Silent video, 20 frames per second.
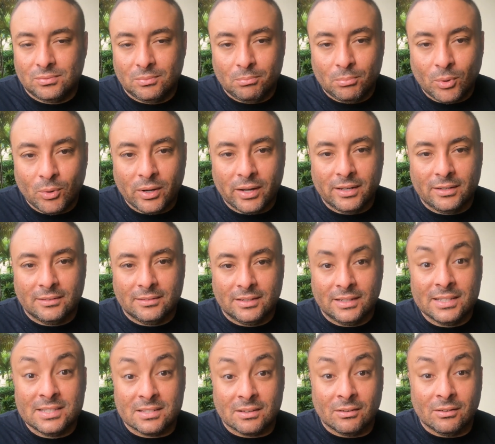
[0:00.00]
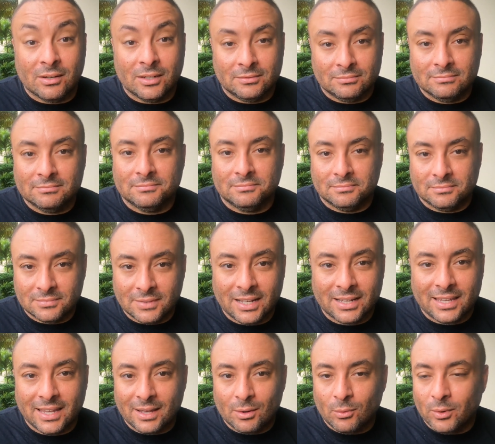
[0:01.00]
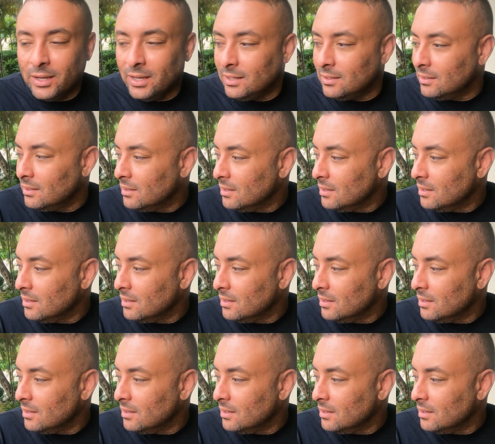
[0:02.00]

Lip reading: boy, it's on. I can't wait.